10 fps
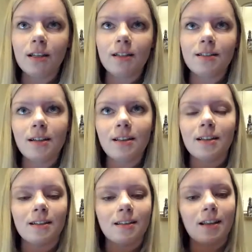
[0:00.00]
think is like
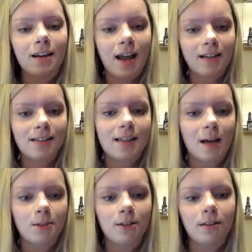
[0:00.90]
the next
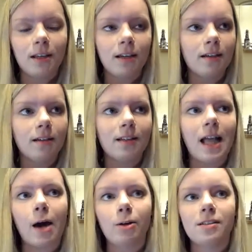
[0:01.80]
step? Do you think
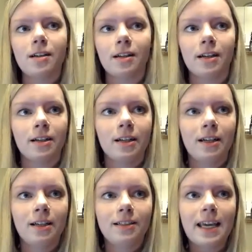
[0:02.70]
cloud is going to
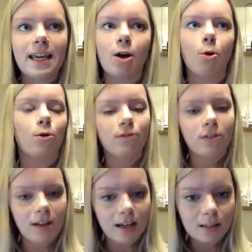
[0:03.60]
take
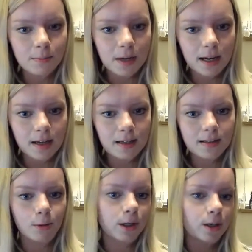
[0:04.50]
over that space?
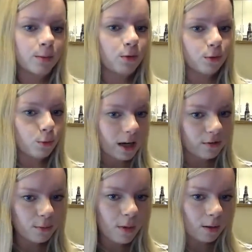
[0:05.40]
Are we going to move
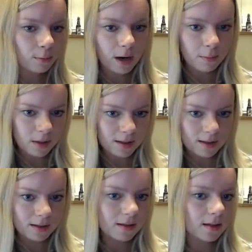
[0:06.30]
away from
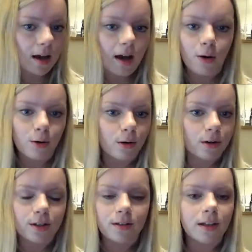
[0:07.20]
on-premises, or
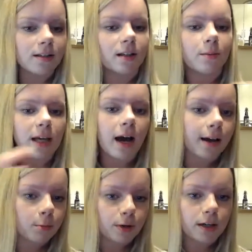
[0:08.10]
do you think it's going to be
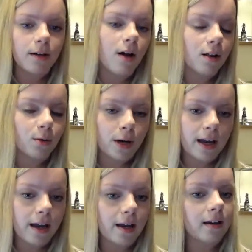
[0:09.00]
hybrid all the
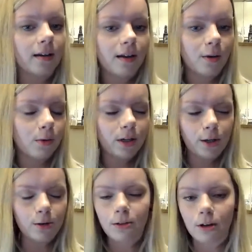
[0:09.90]
way? What are
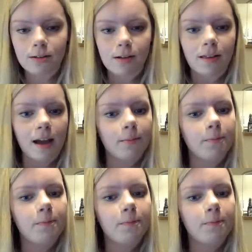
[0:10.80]
your thoughts on that?